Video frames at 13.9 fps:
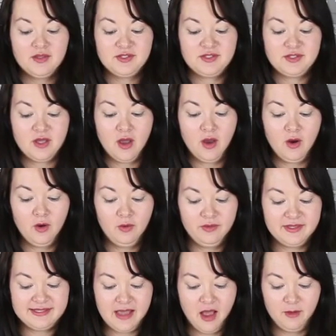So
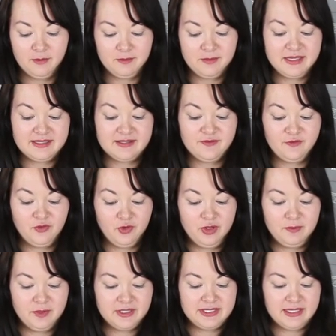this album is fully
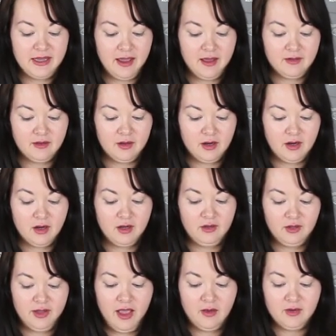put together.
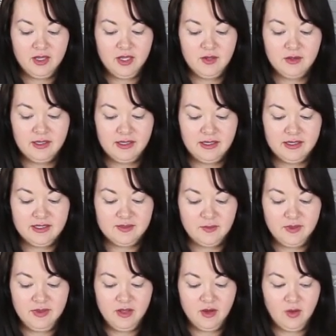Look how cute it is
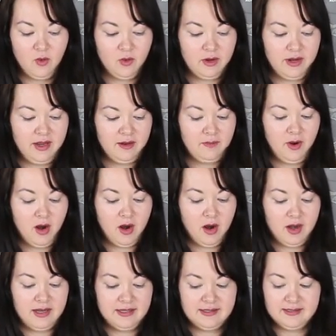when the accordion
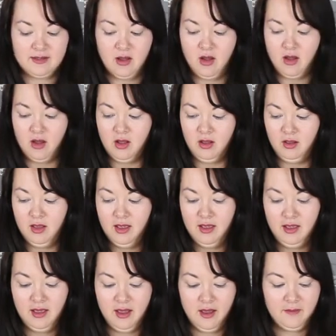part is all
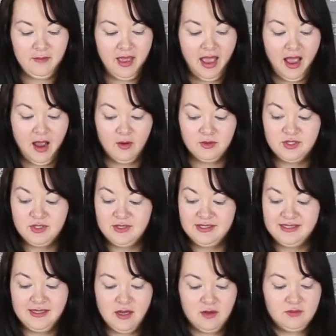um, out. You can
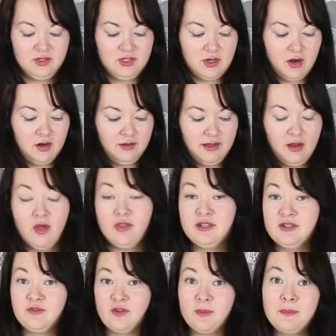see how darling all the
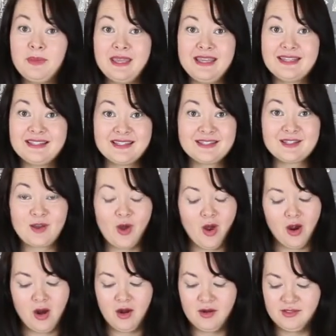different pieces
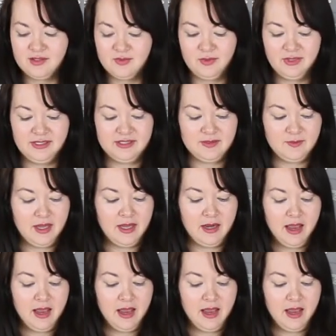are. It's really sweet.